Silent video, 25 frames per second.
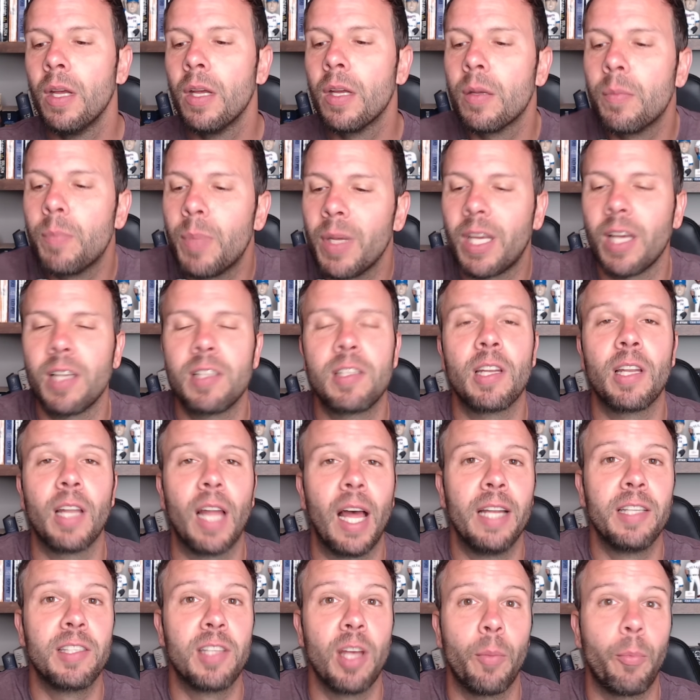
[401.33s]
because it
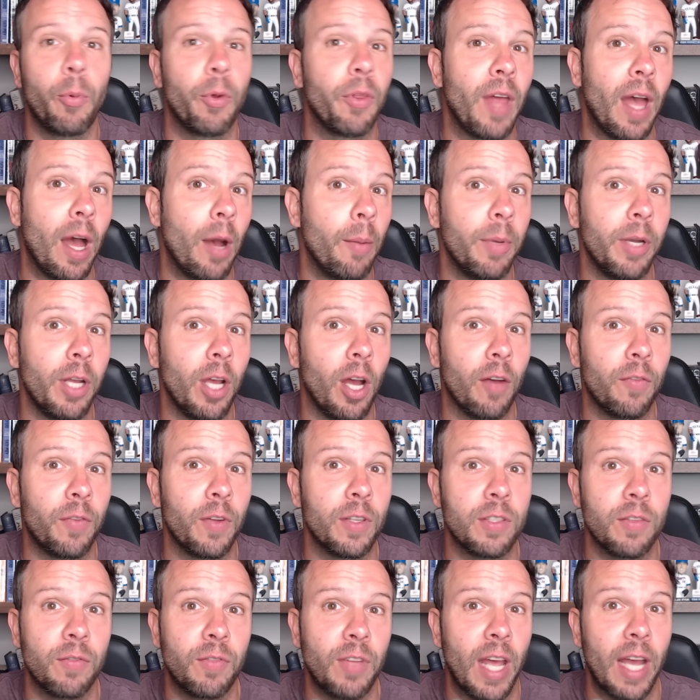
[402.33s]
lines up with how many
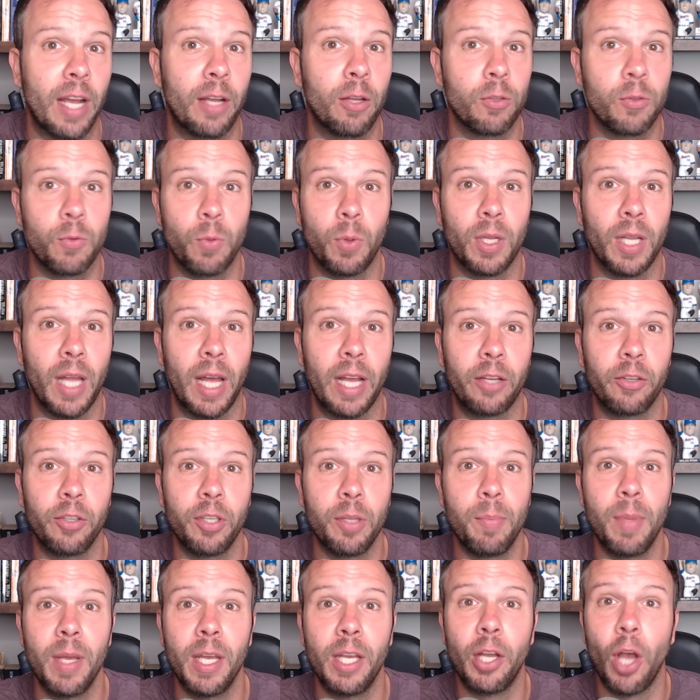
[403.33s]
offensive tackles will likely
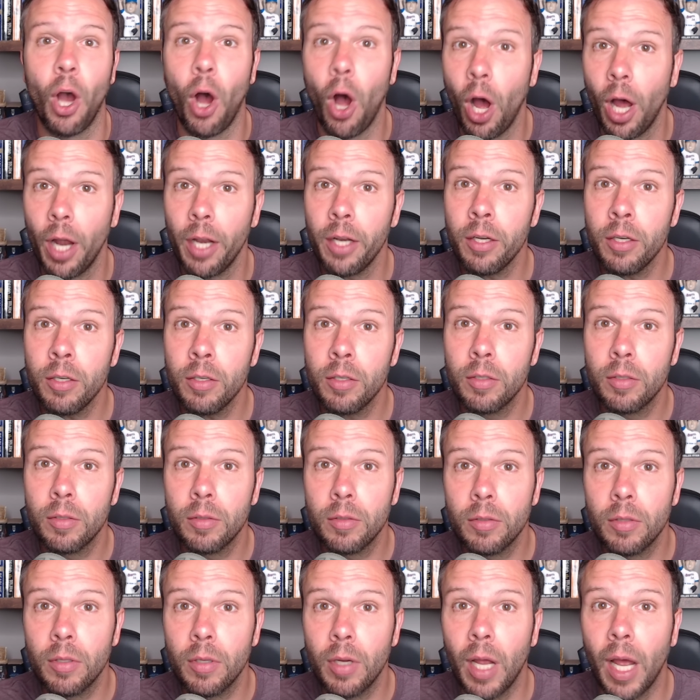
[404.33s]
be gone
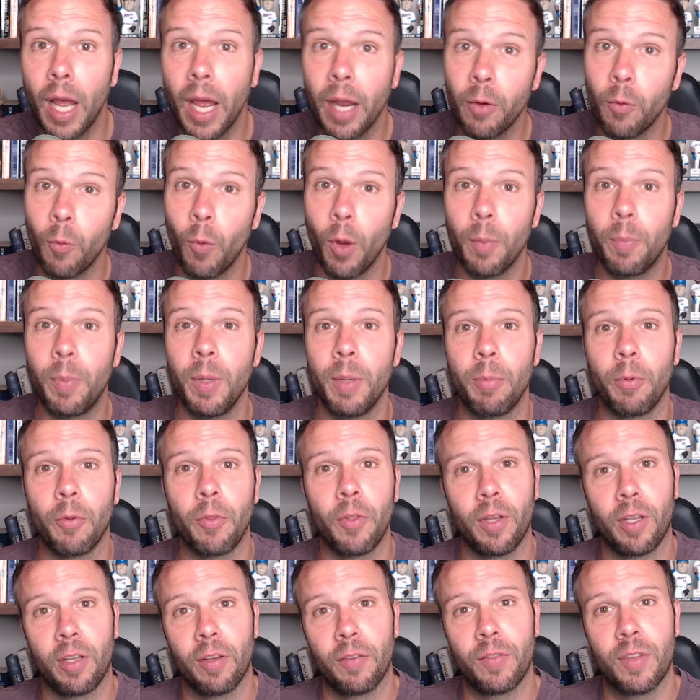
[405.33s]
and what people
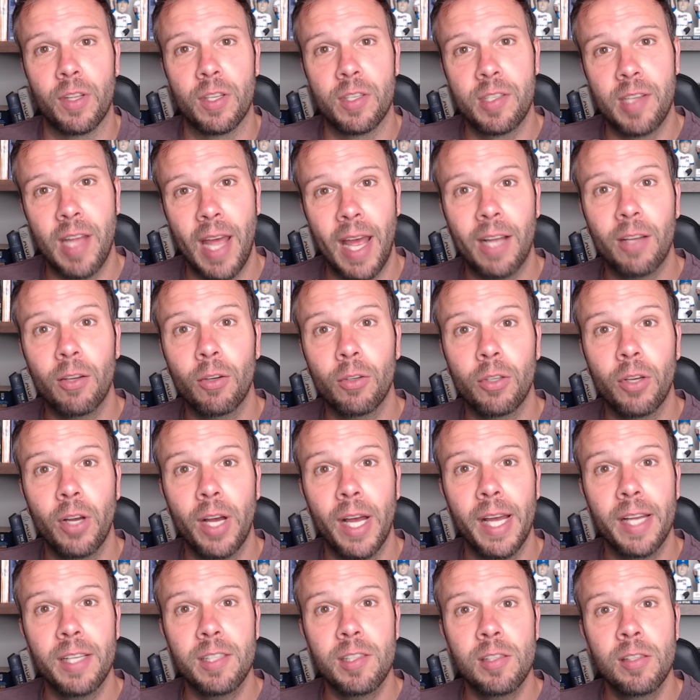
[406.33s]
think of this tackle
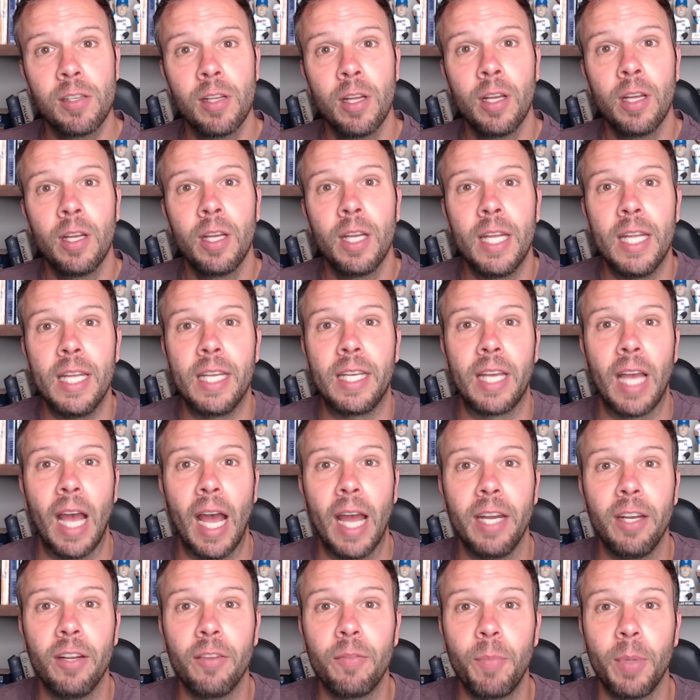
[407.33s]
class. He
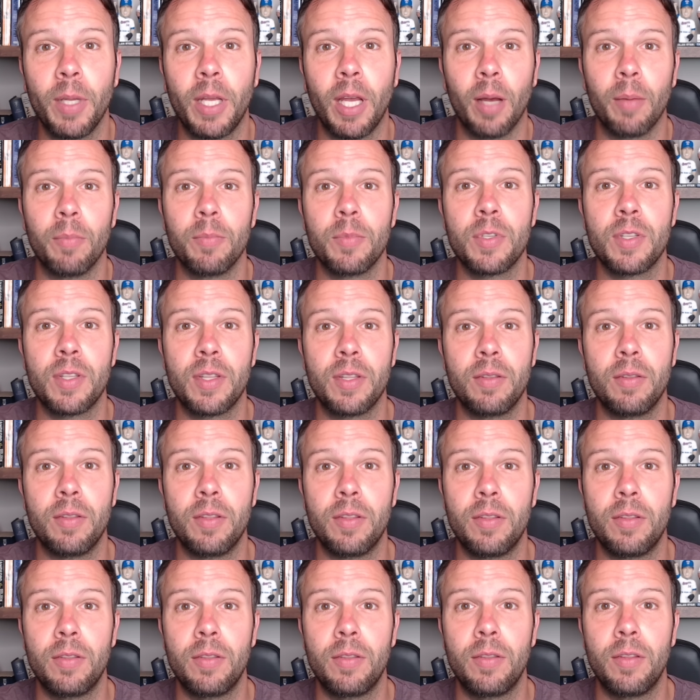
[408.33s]
kind of becomes
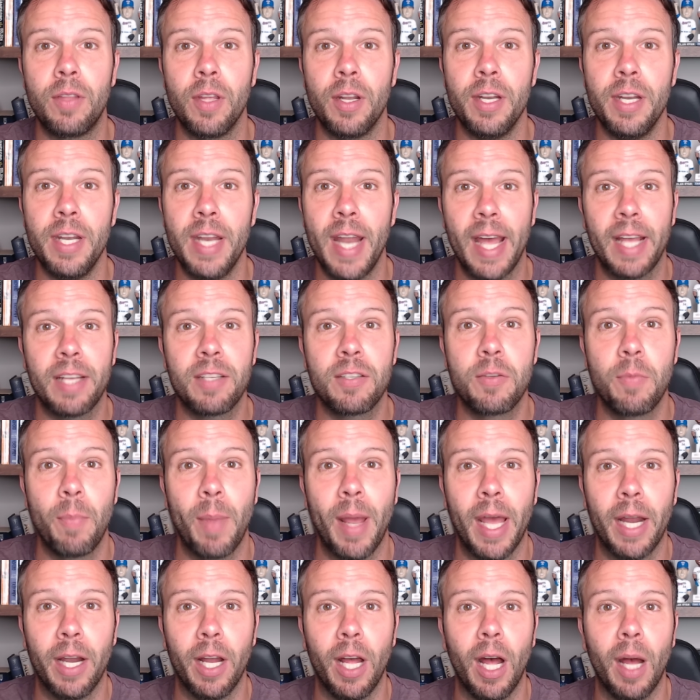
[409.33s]
the next
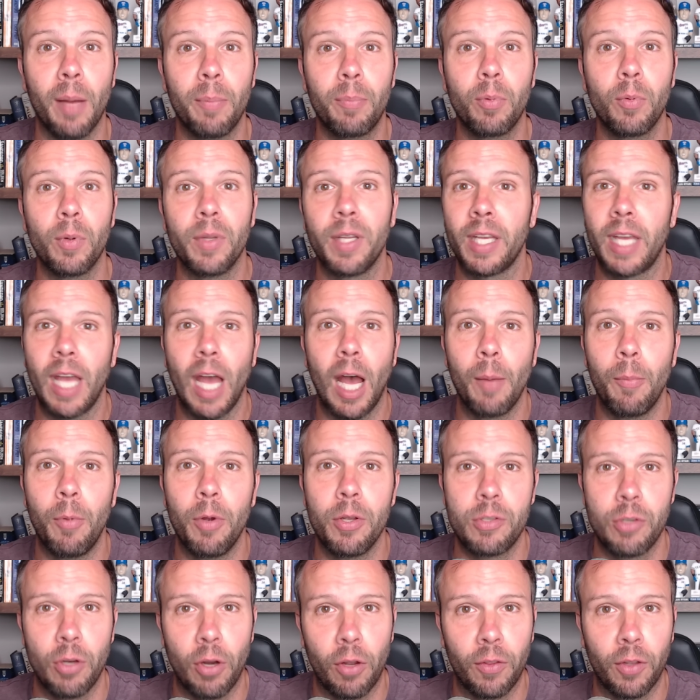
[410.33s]
man up when the
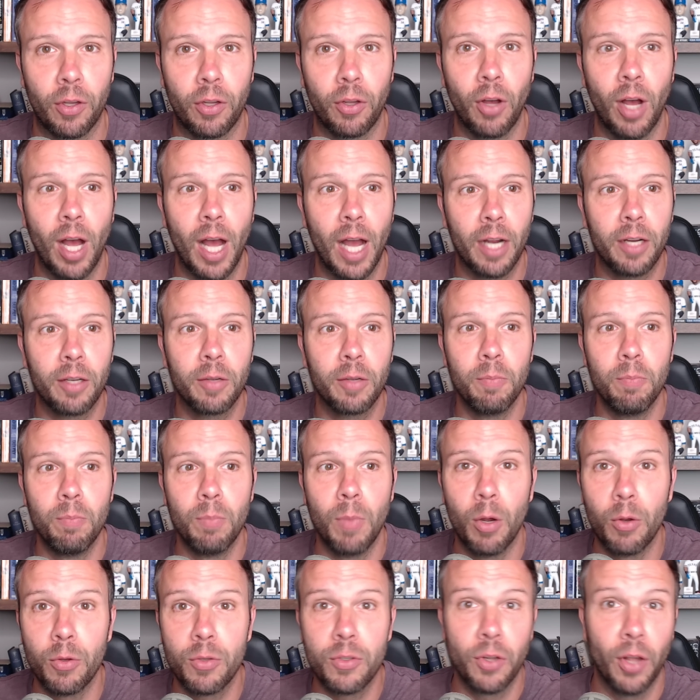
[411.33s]
Cowboys are on the clock,
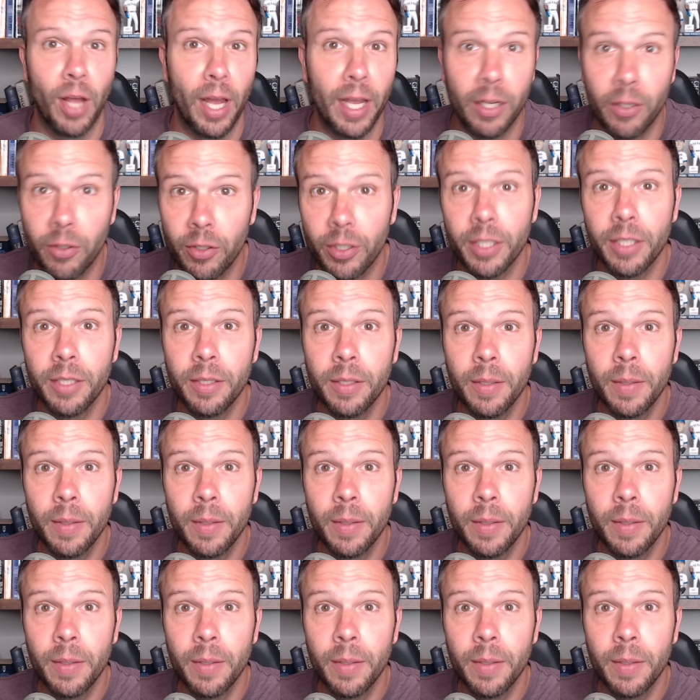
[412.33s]
most likely.